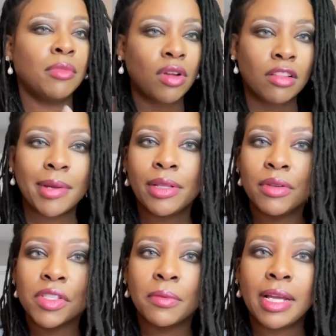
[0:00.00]
put all of my
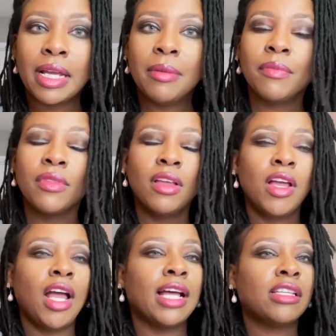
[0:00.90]
clothes away,
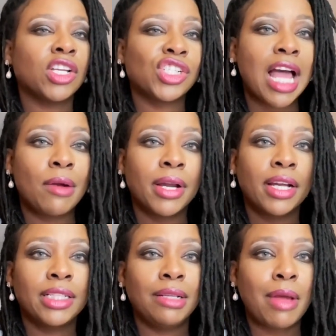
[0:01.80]
took a shower,
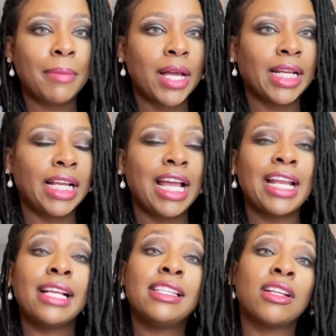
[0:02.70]
cleaned my body. And
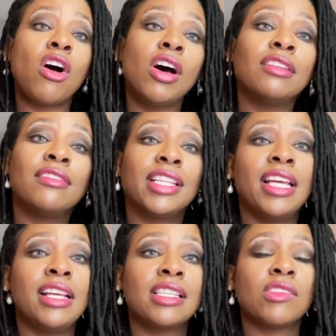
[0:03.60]
I did all of
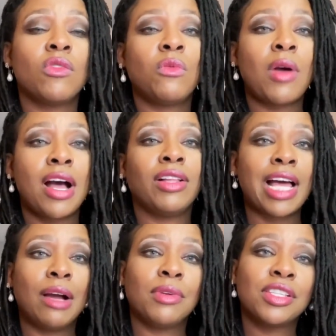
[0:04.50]
this while
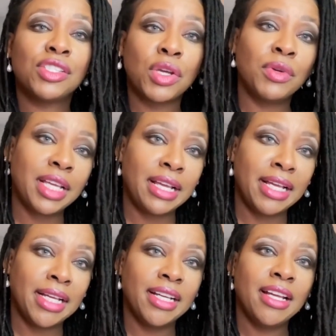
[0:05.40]
I was
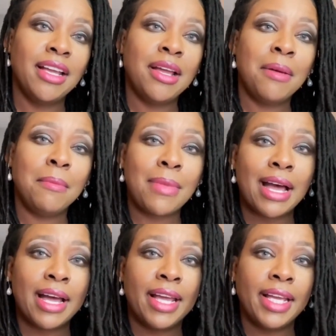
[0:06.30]
soaking
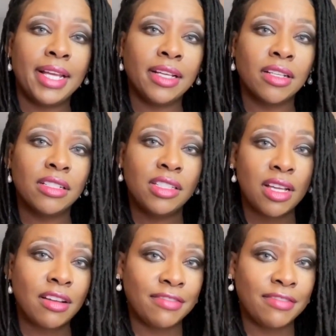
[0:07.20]
my duck